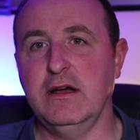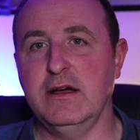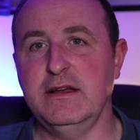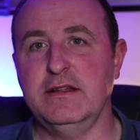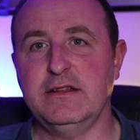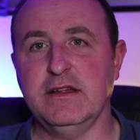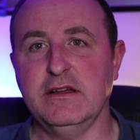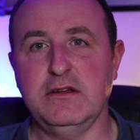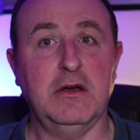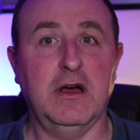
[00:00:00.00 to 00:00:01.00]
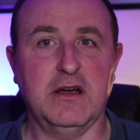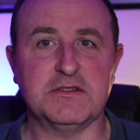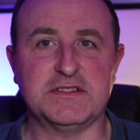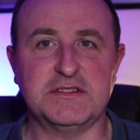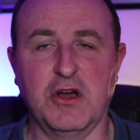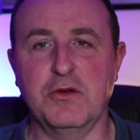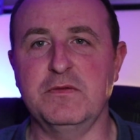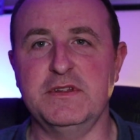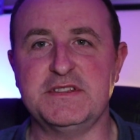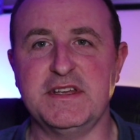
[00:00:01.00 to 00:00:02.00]
And I'll
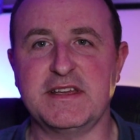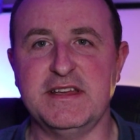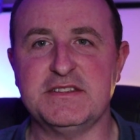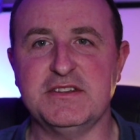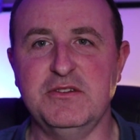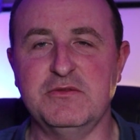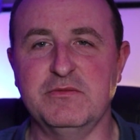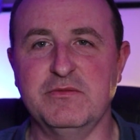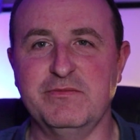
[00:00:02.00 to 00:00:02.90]
hopefully see you again soon.